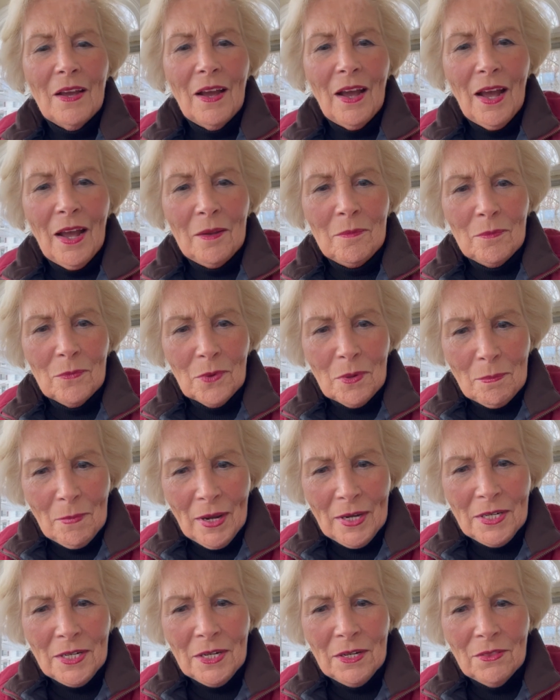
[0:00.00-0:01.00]
I'm
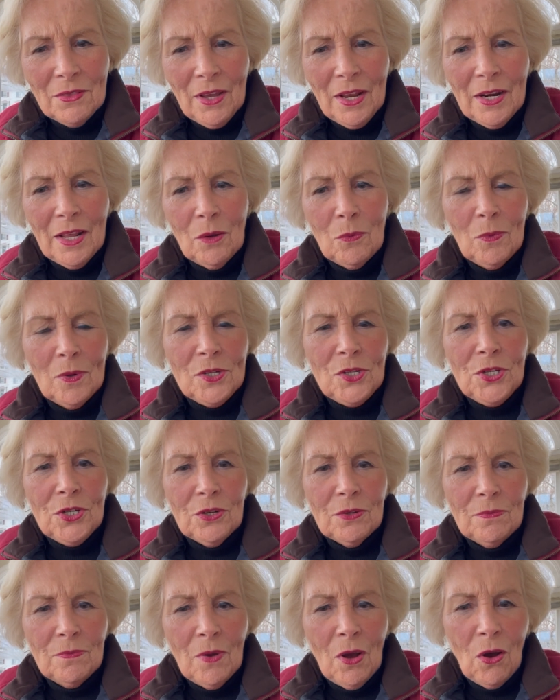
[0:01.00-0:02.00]
reminded that I want
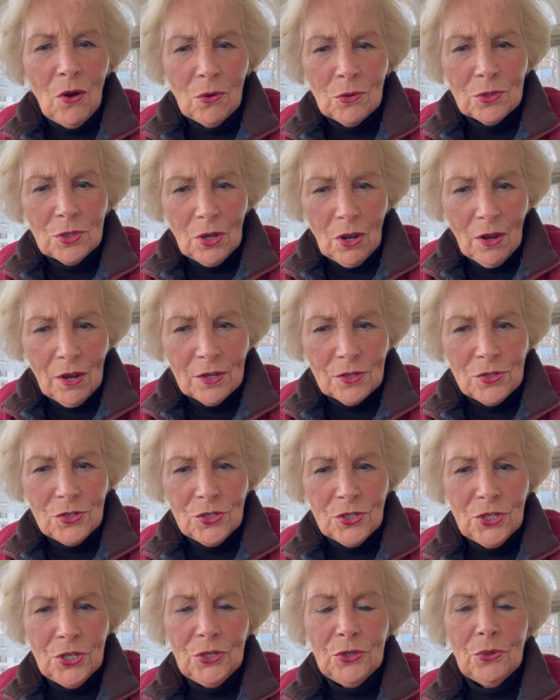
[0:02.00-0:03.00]
to hold on
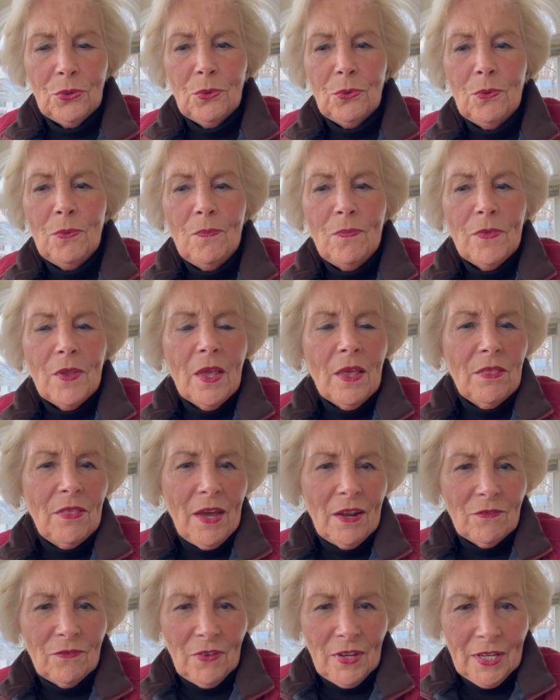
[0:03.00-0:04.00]
to
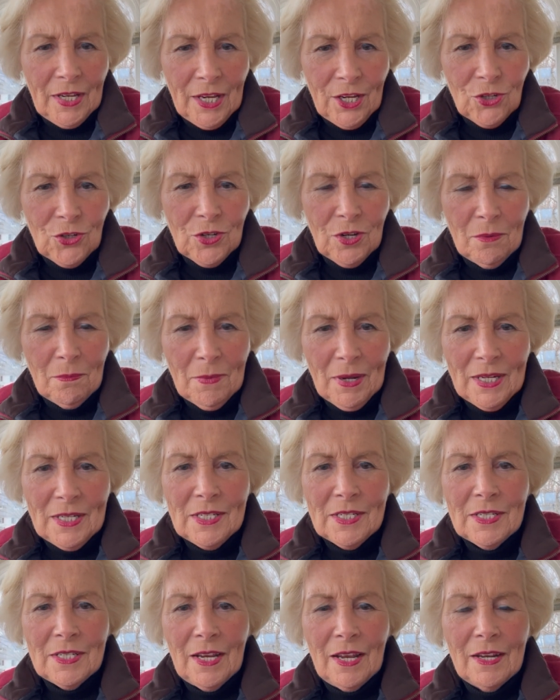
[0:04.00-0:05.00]
that vacation
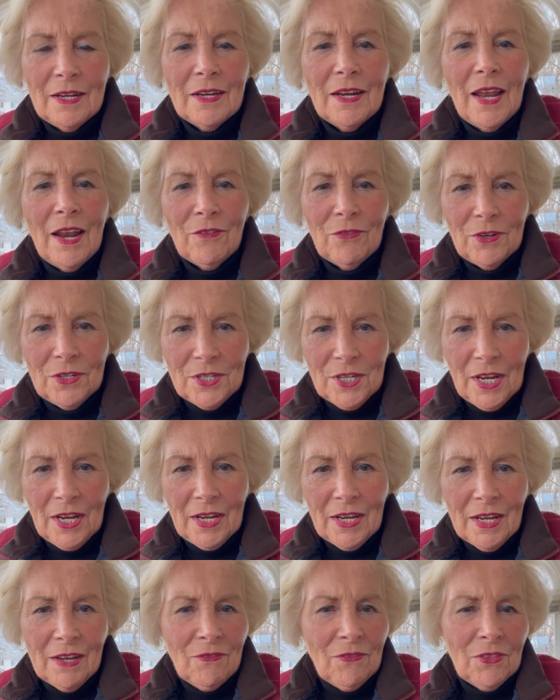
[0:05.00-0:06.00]
mindset every day,
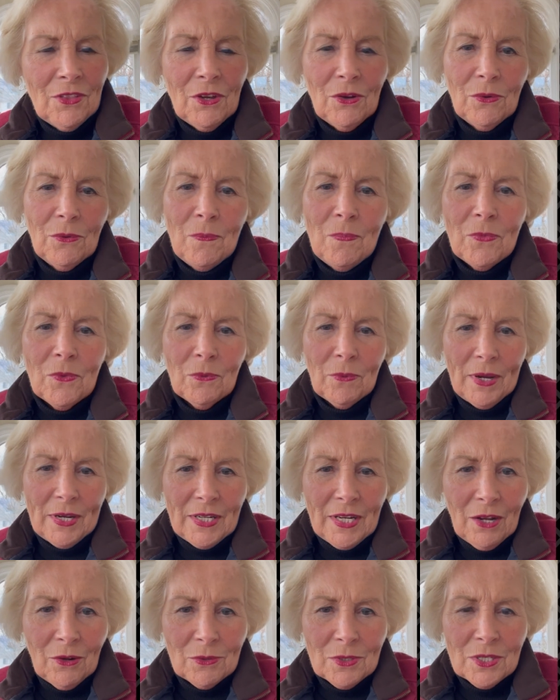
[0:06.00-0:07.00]
even though right
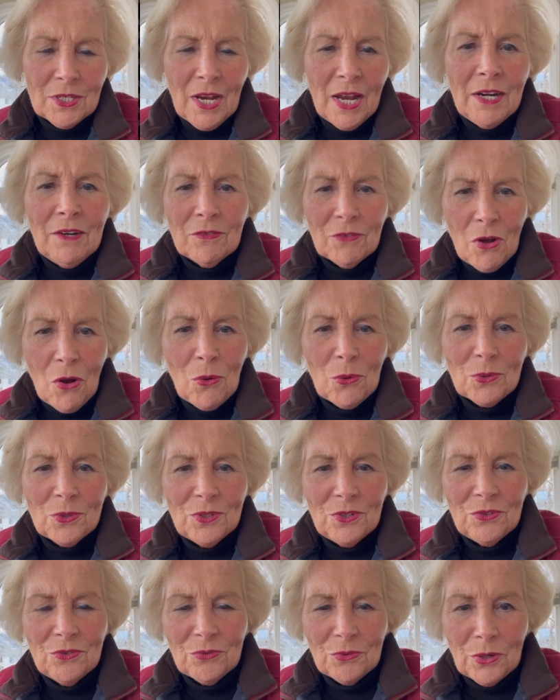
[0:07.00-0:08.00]
now it's kind of cold
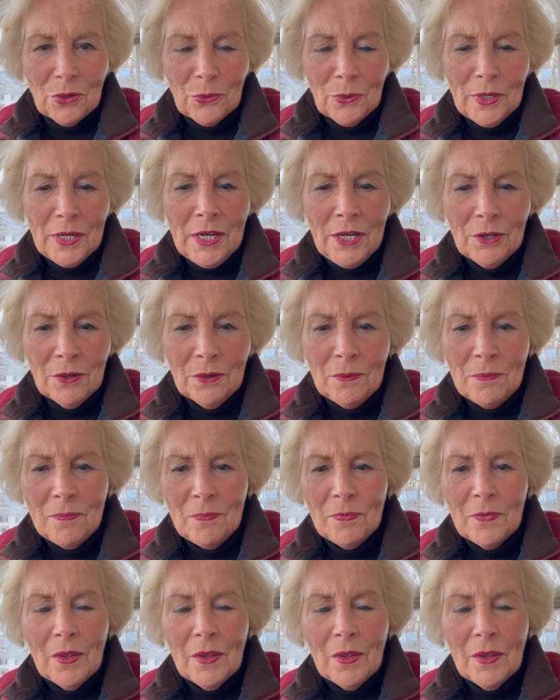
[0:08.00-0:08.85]
and dreary here.